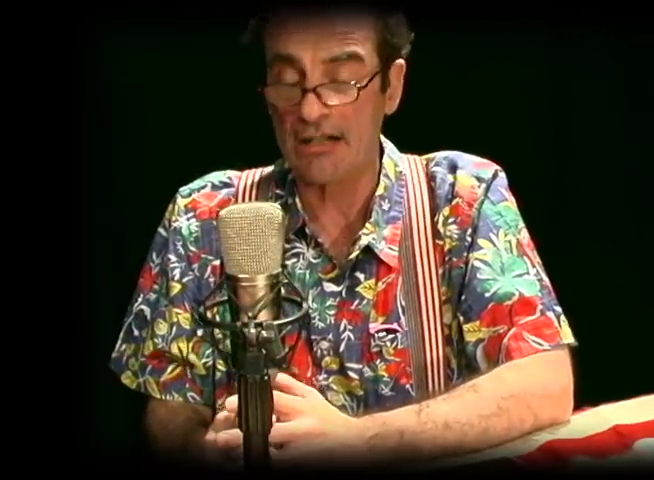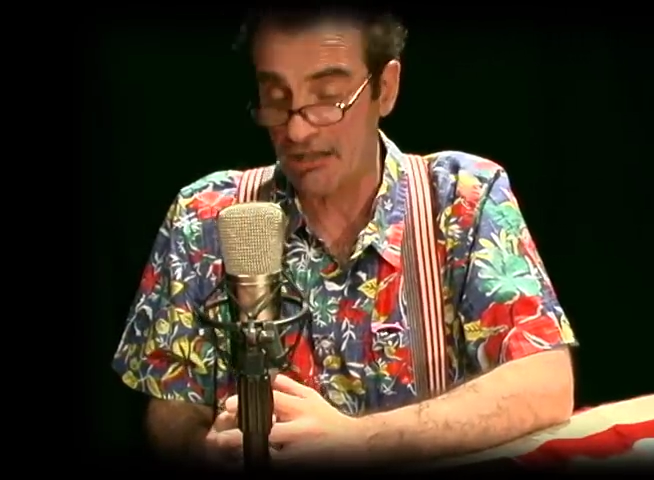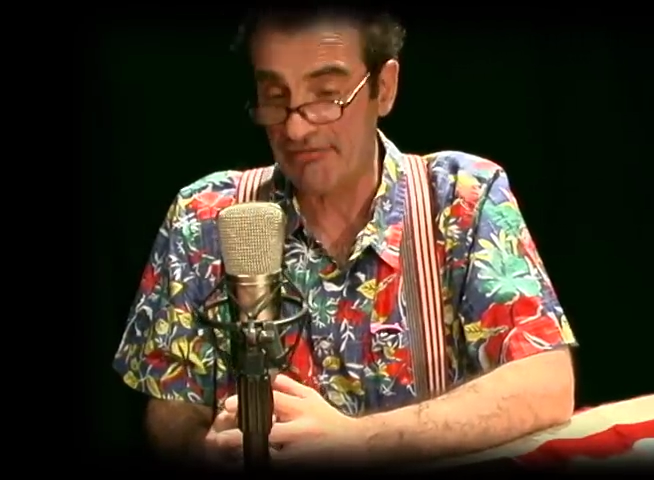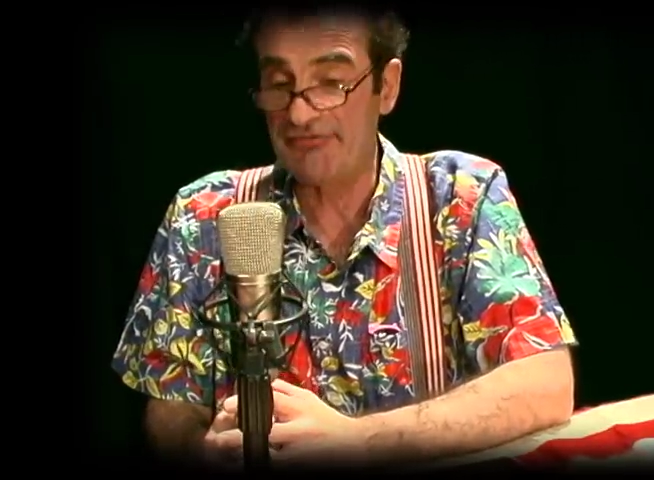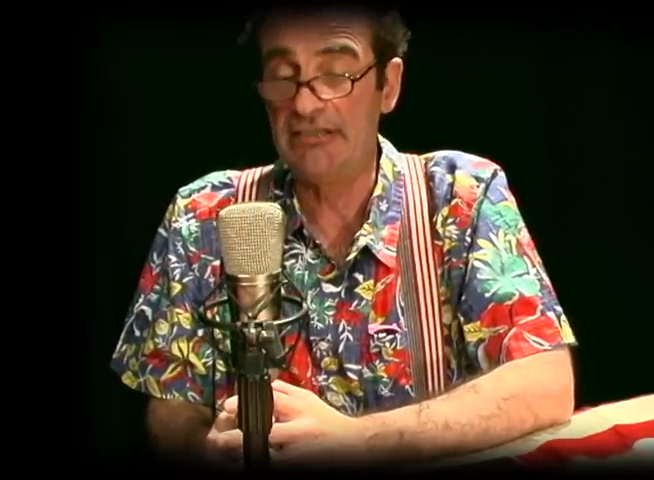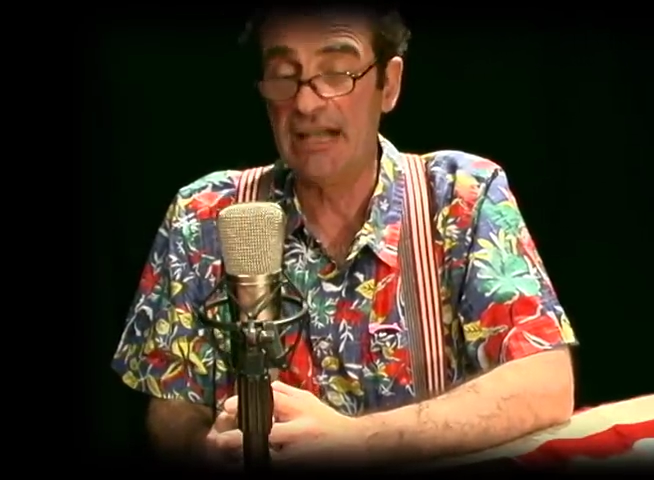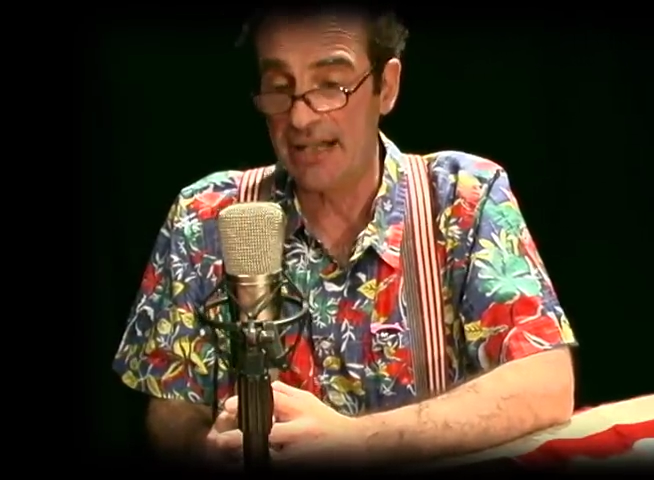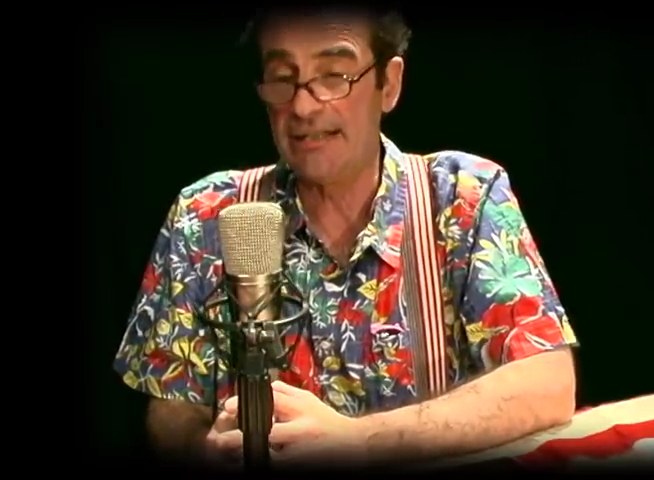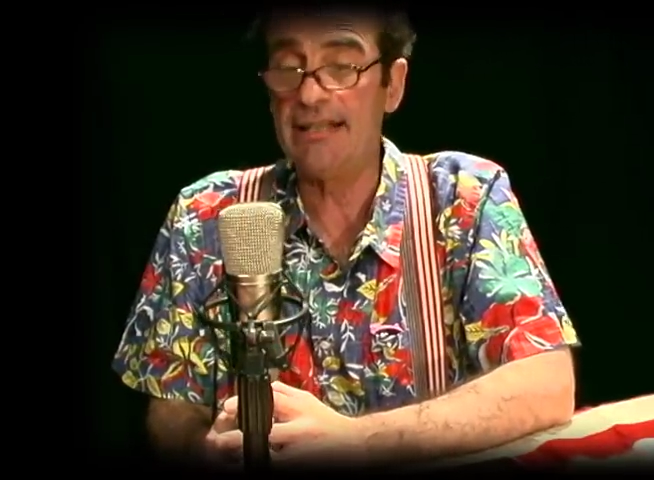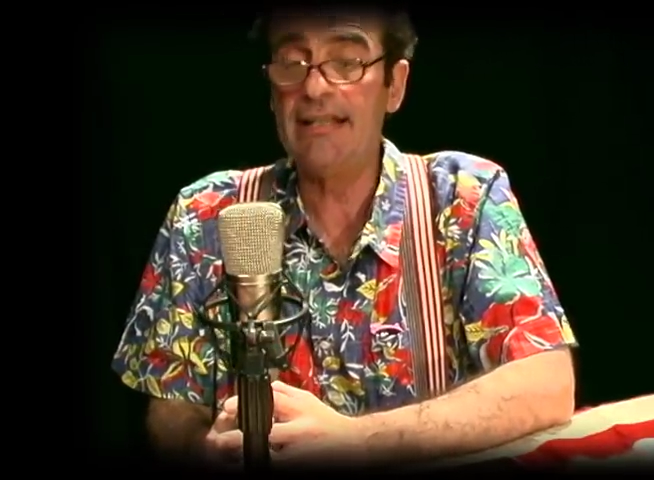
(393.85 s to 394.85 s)
of
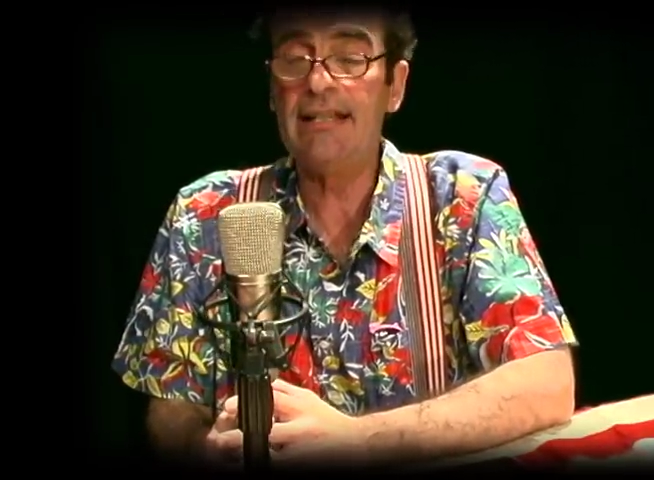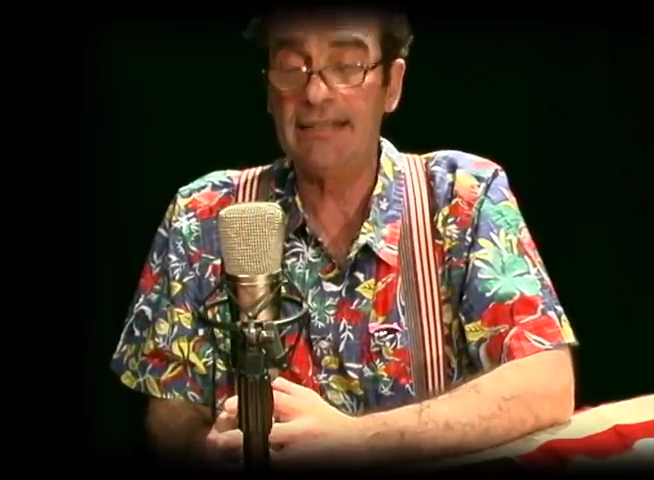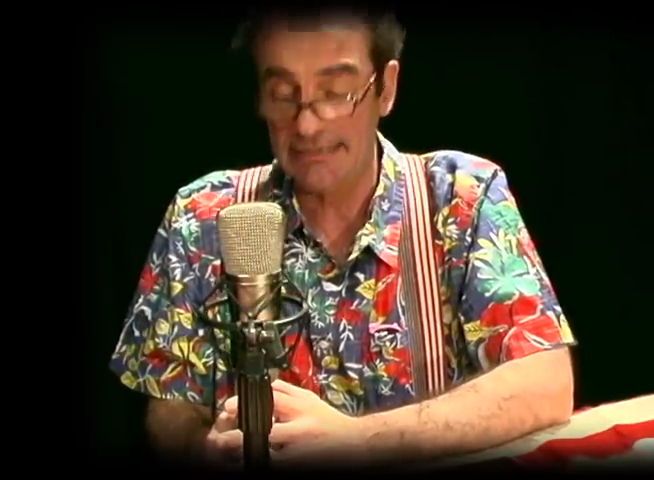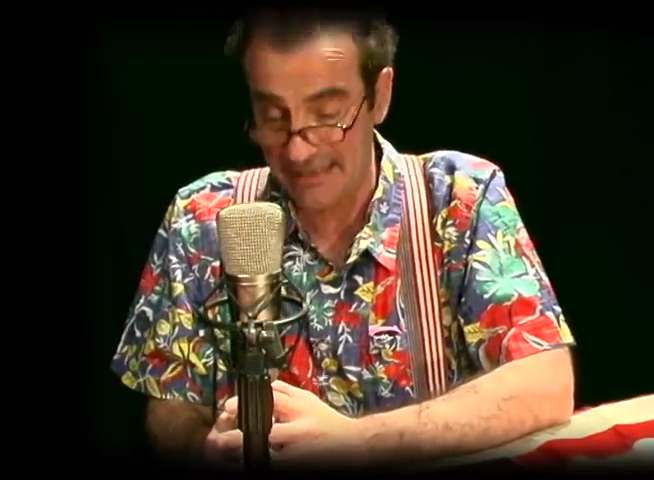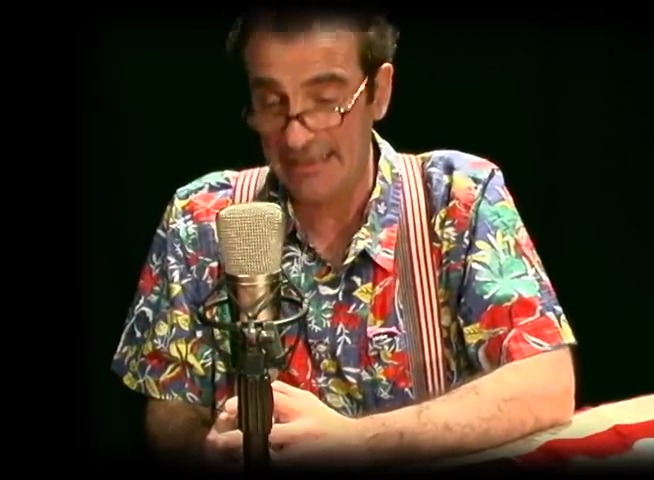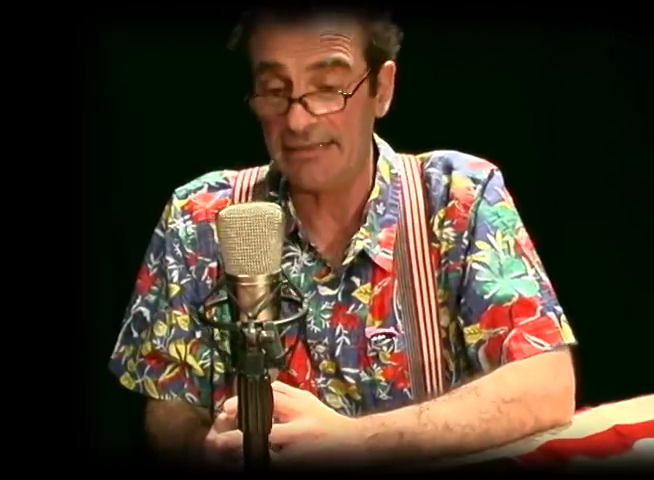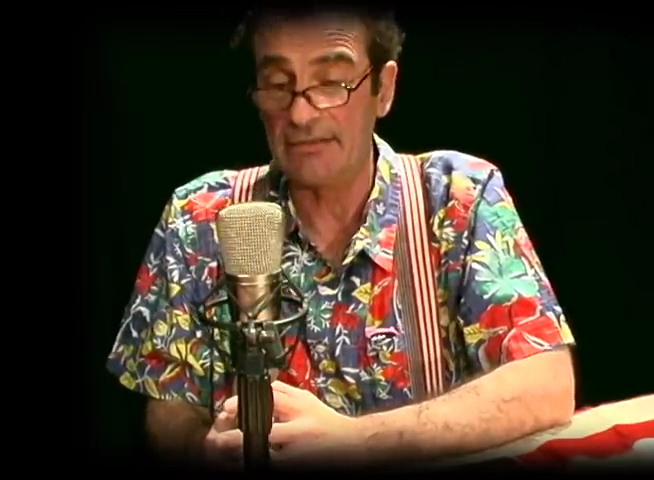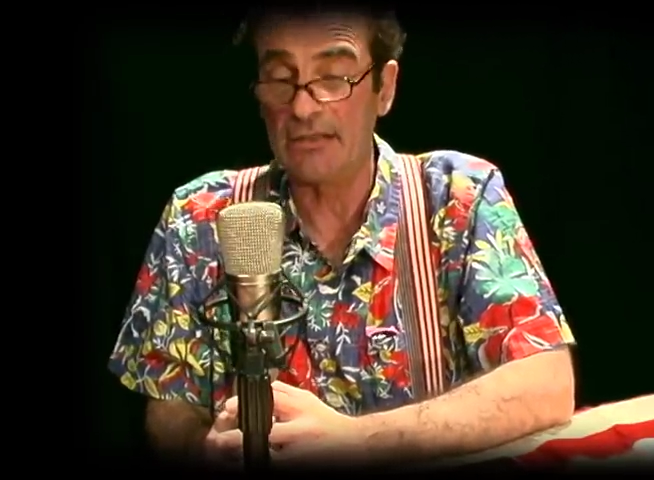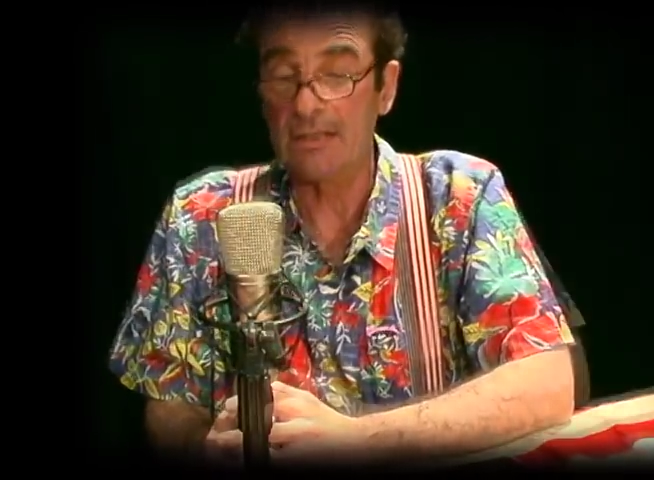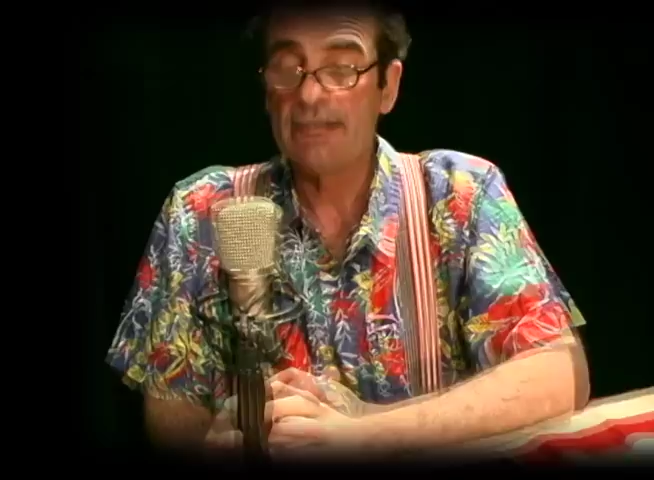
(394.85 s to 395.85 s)
Dun Deal.